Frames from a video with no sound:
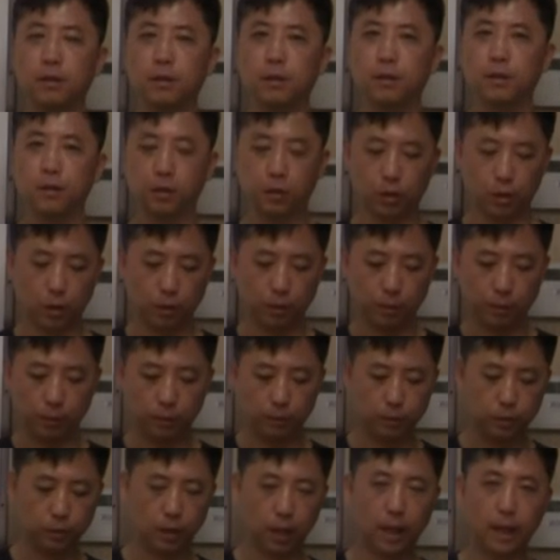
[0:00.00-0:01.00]
the couple of
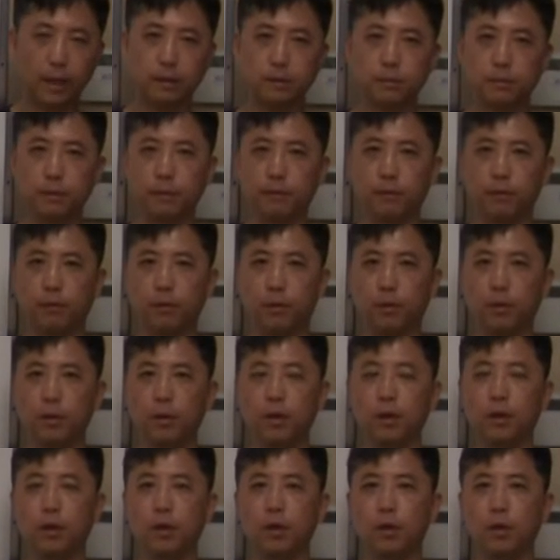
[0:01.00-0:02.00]
slides before,
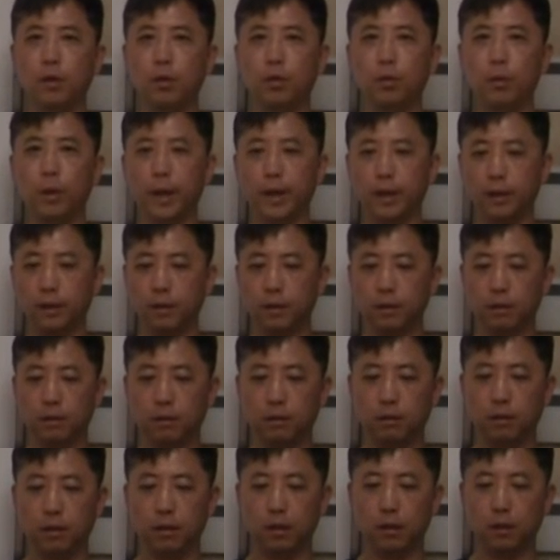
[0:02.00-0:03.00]
when
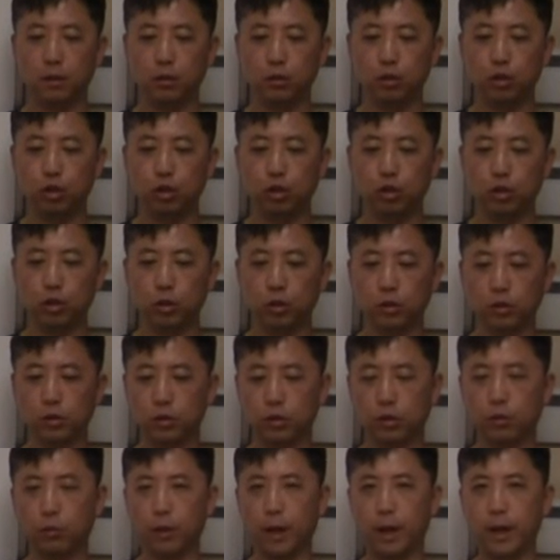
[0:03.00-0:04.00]
students'
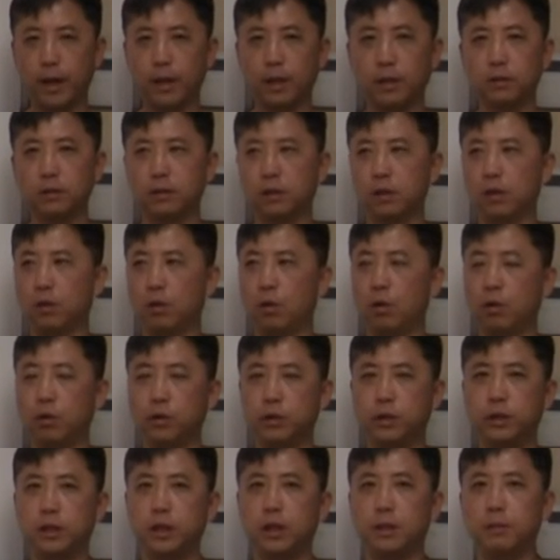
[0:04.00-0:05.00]
writings are all
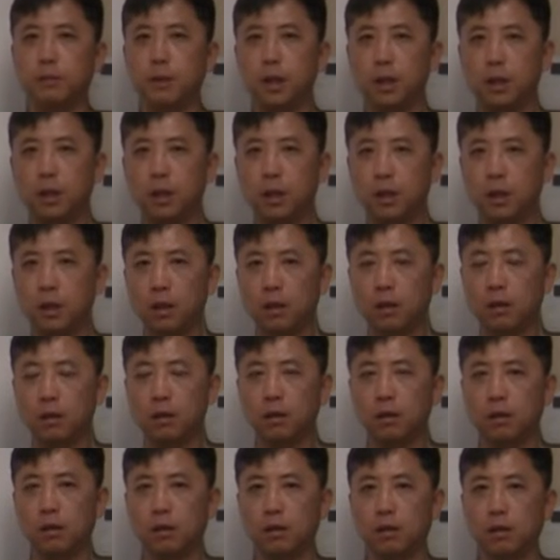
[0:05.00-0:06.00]
similar,
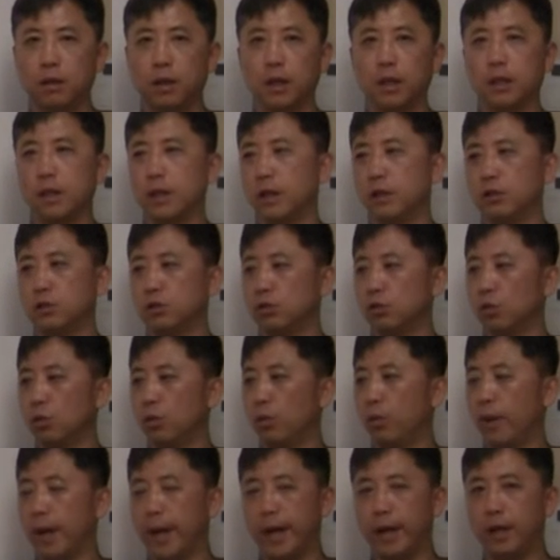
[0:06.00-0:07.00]
then there's no
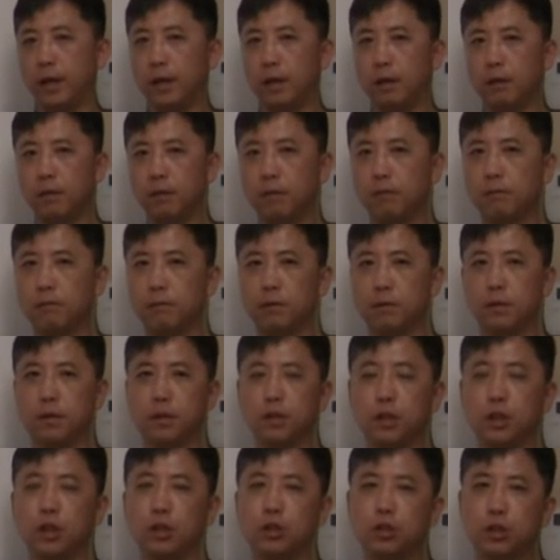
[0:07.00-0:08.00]
way for the
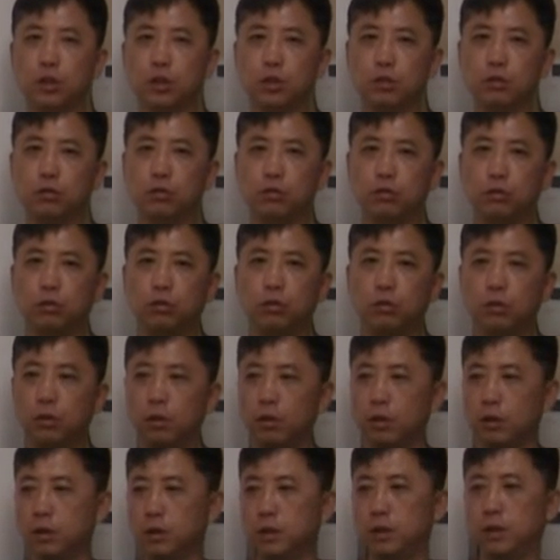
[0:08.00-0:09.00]
teachers to
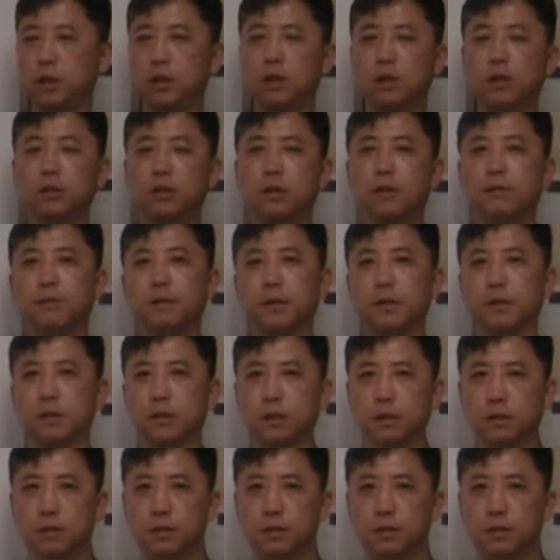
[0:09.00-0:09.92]
see the differences.